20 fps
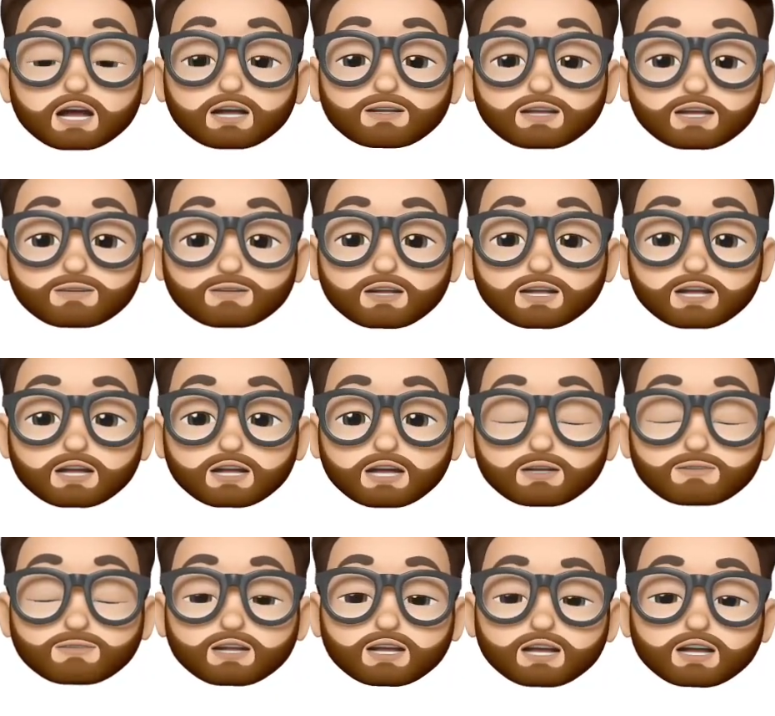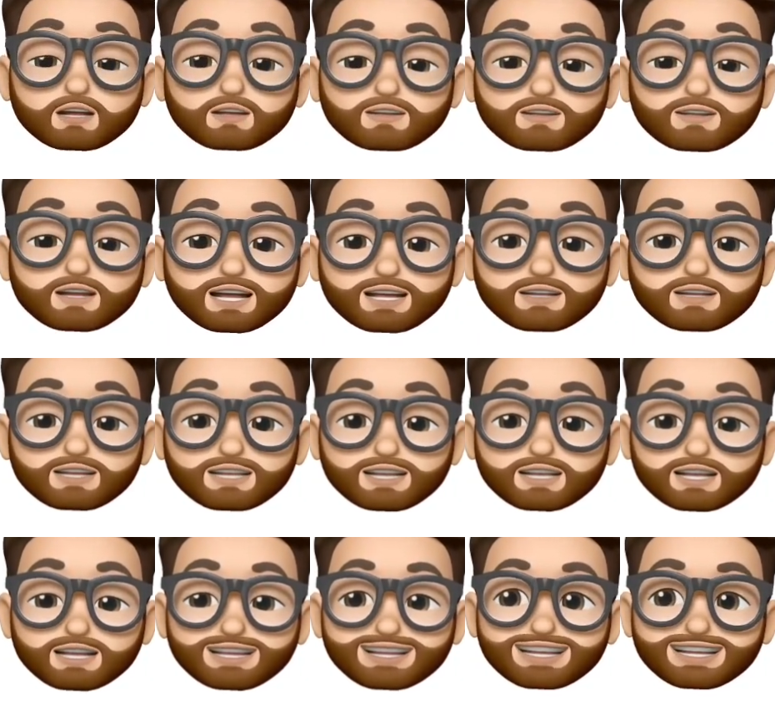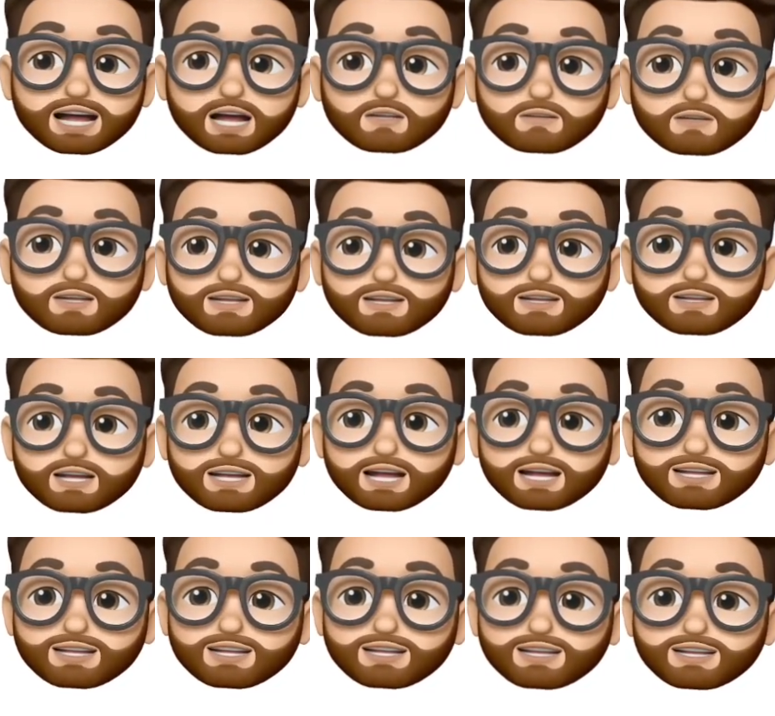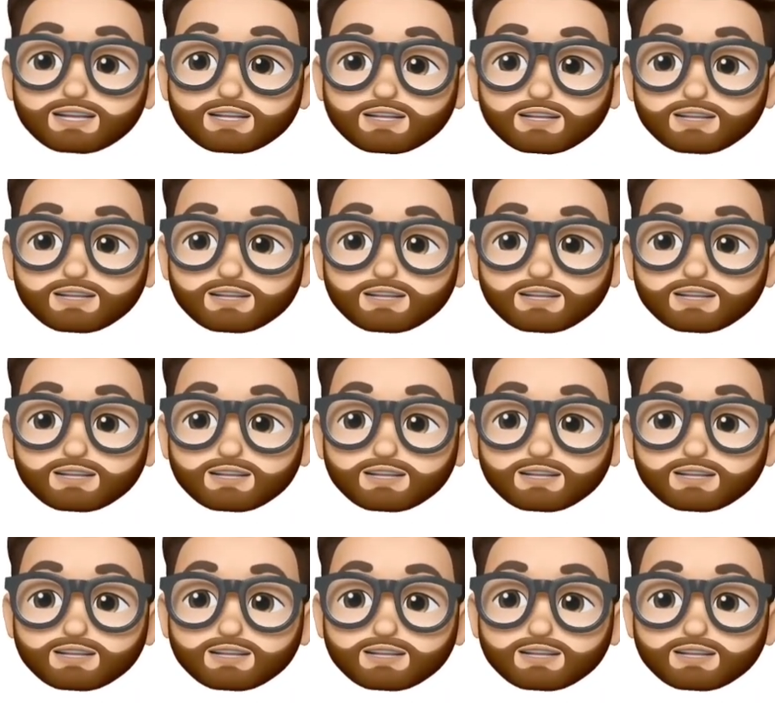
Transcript: and then I'm going to go find the assignment that I need.